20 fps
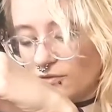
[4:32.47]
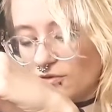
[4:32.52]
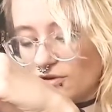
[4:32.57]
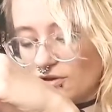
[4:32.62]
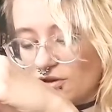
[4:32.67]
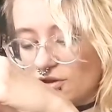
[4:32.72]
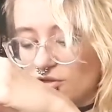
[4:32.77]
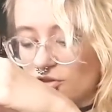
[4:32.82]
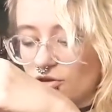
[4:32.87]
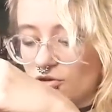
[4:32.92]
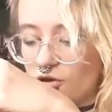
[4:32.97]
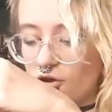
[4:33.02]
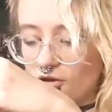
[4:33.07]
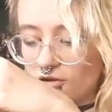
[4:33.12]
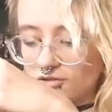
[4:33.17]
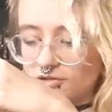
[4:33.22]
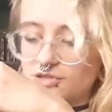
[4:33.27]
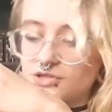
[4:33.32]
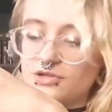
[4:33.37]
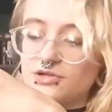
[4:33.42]
for your
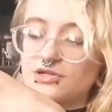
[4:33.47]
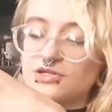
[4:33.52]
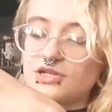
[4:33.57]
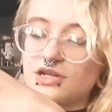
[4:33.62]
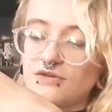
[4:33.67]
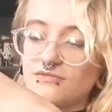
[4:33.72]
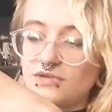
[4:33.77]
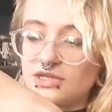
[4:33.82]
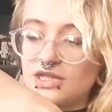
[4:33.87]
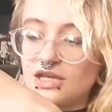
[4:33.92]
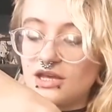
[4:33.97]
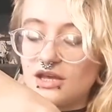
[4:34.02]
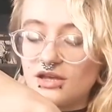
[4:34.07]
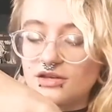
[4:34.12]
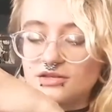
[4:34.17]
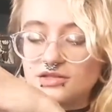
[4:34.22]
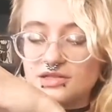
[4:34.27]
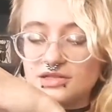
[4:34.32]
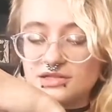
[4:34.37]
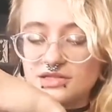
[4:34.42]
altars and everything
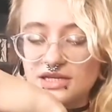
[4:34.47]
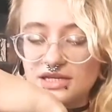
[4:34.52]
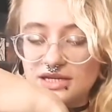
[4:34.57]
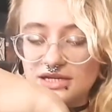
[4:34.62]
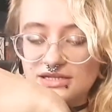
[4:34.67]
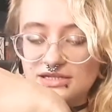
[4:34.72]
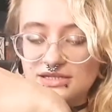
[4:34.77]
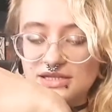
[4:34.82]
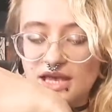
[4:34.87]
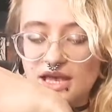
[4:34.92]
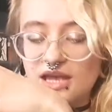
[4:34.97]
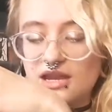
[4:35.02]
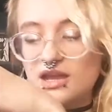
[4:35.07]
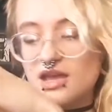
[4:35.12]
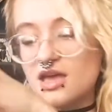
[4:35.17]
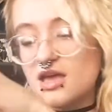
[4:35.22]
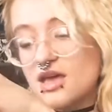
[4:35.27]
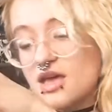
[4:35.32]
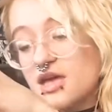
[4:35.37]
else because, like I said,